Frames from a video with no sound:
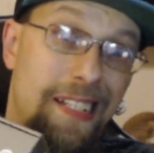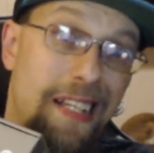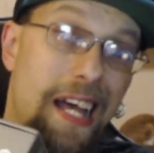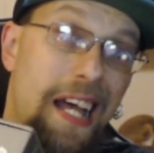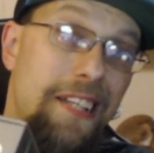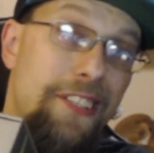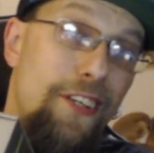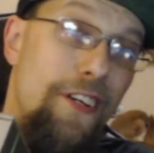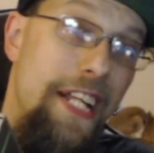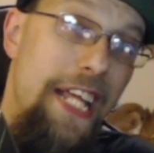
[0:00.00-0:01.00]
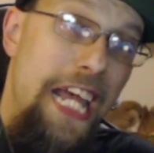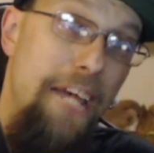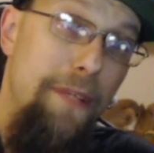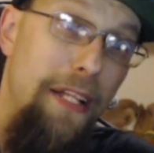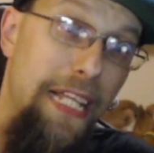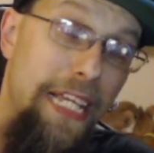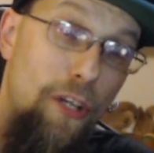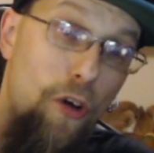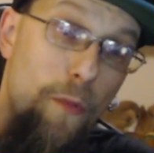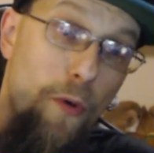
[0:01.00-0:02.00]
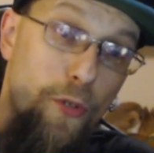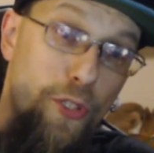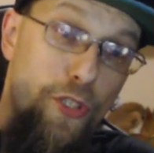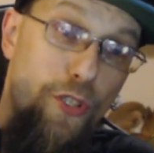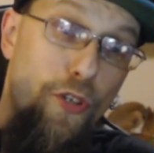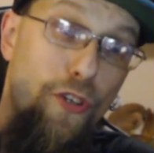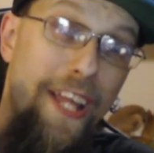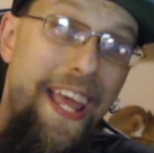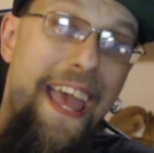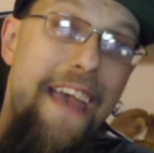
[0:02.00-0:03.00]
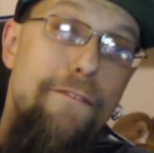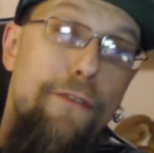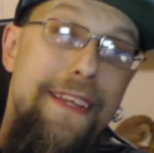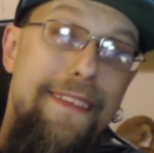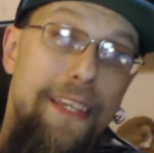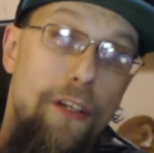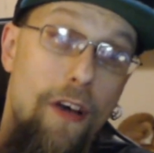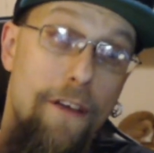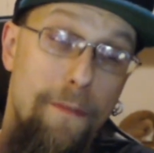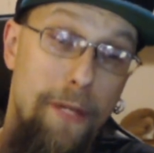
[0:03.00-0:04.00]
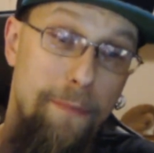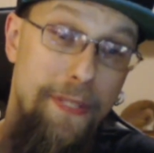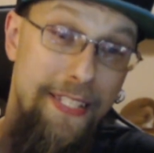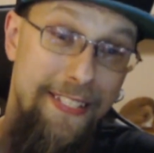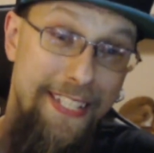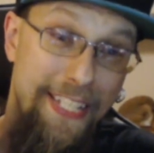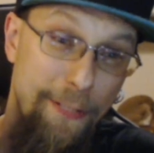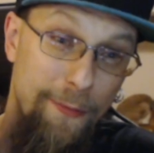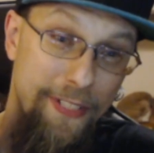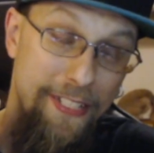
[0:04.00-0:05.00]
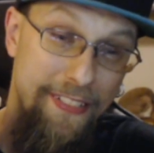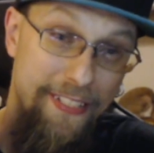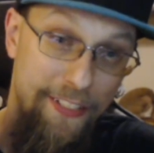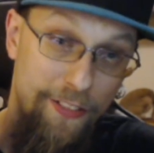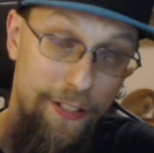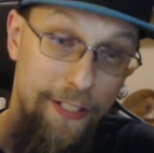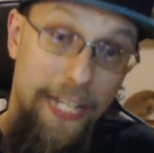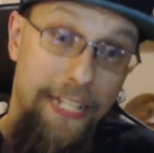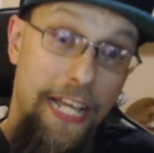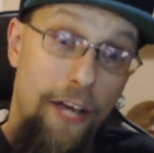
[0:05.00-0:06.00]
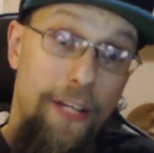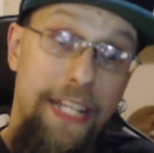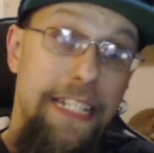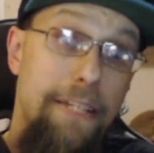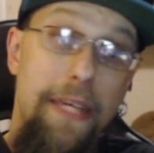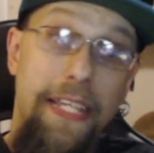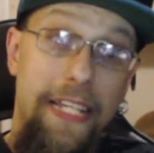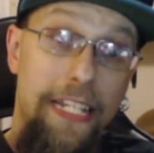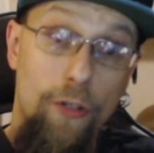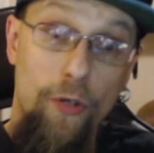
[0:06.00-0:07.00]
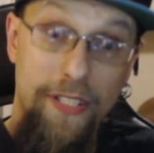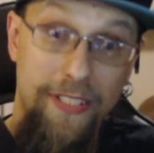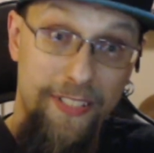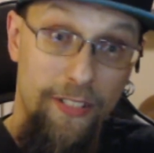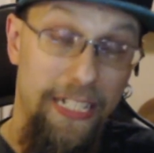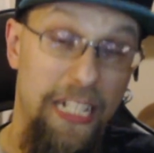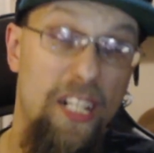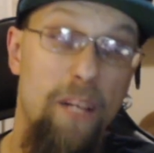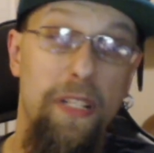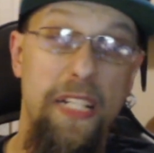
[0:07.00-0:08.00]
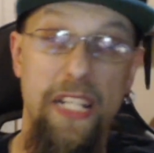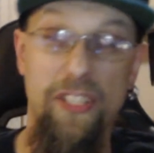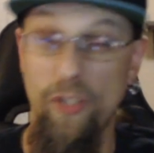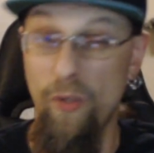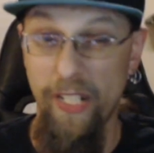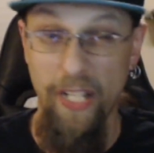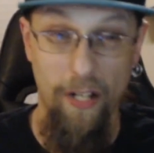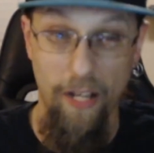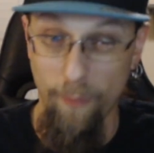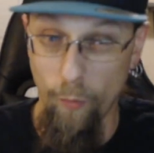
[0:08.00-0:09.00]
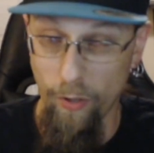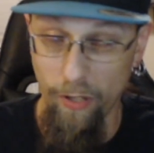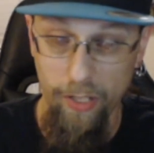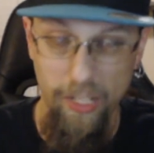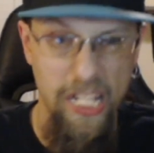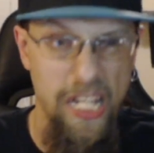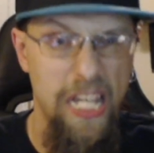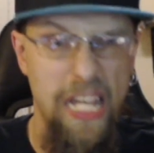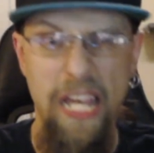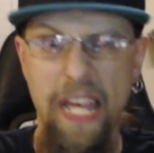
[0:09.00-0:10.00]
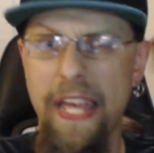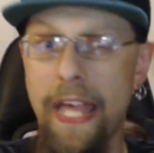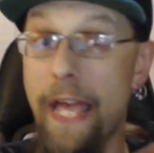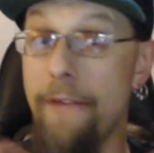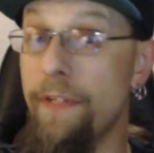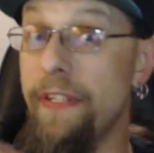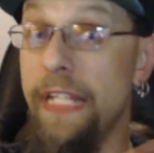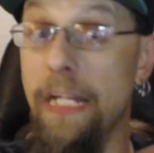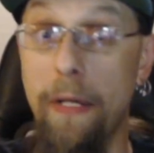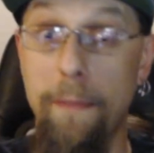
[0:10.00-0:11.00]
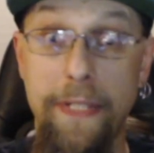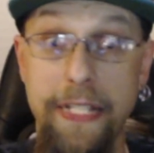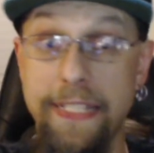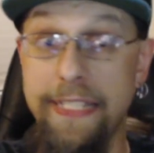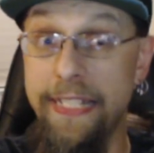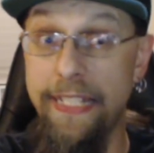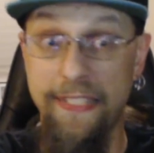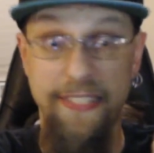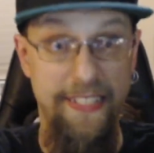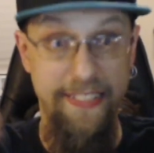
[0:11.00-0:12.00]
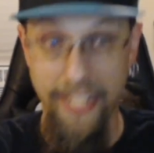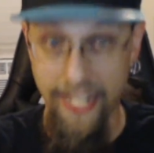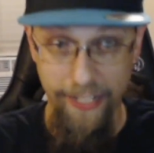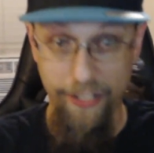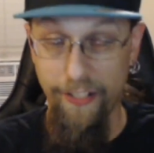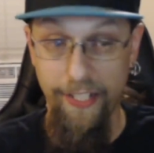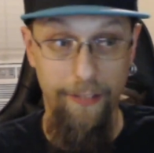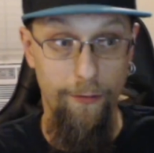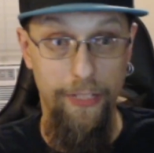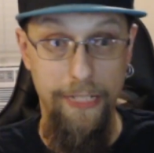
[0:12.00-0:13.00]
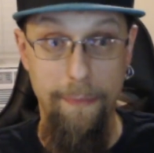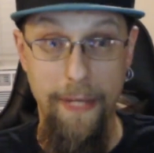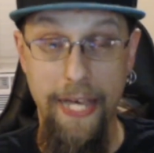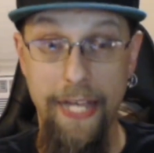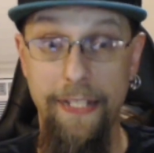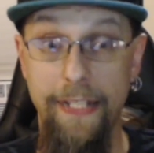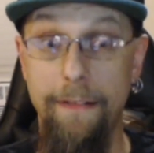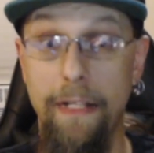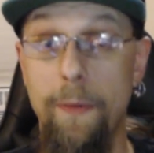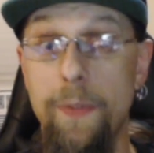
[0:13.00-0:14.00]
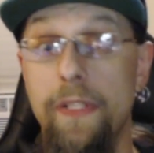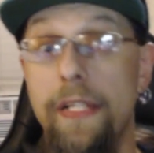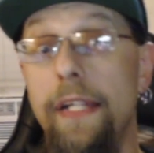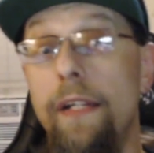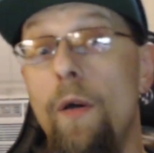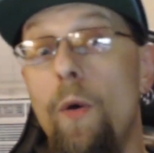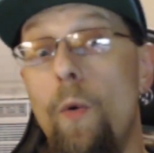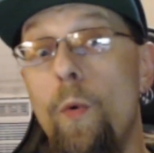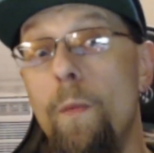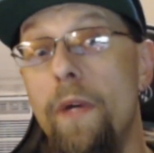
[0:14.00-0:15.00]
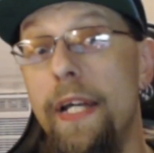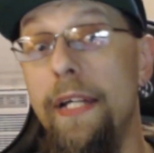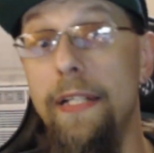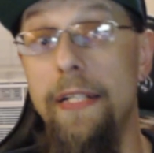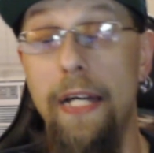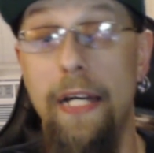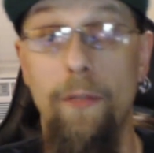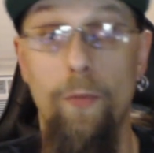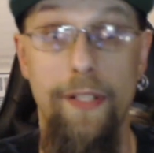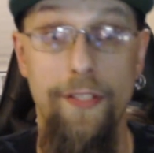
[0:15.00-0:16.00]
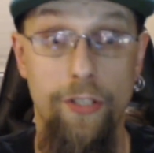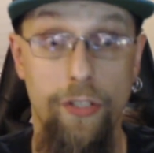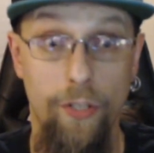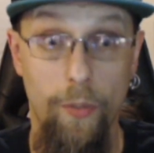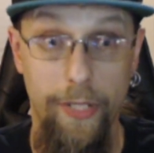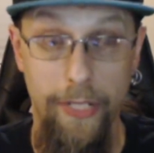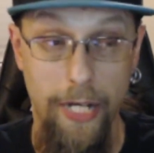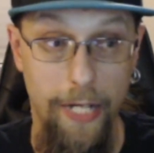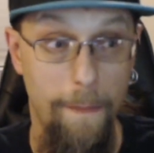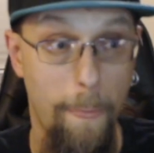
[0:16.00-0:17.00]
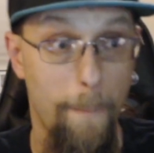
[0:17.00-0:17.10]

I started having to like almost turn everything off of my PC when this thing started dying. Now, it didn't make any noise until like a couple of days ago I got off of work. Everything in my PC is staggering really bad and I was like, "Oh my god, what is going on?"